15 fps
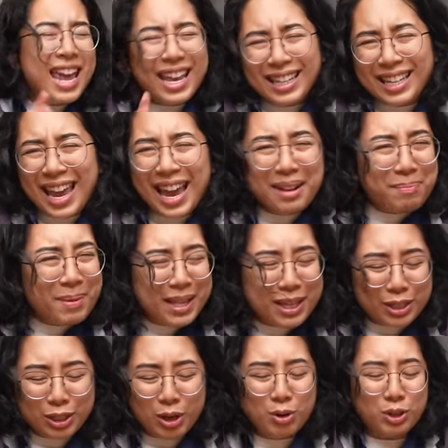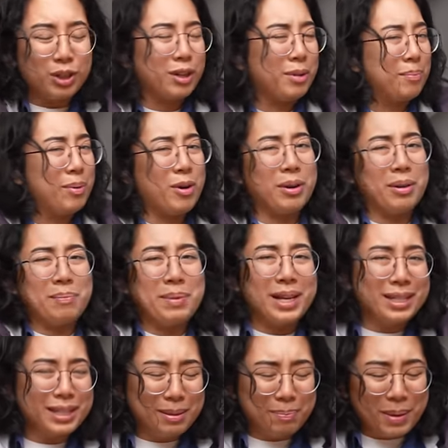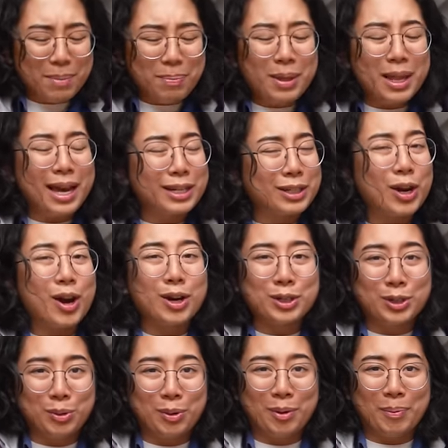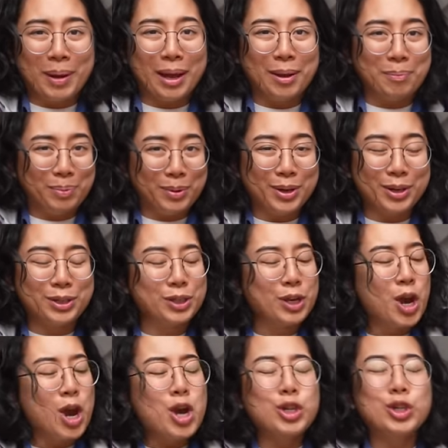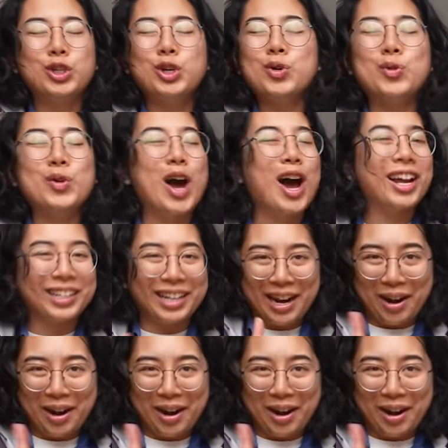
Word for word: it can't be the social component because the people I talk to about books do not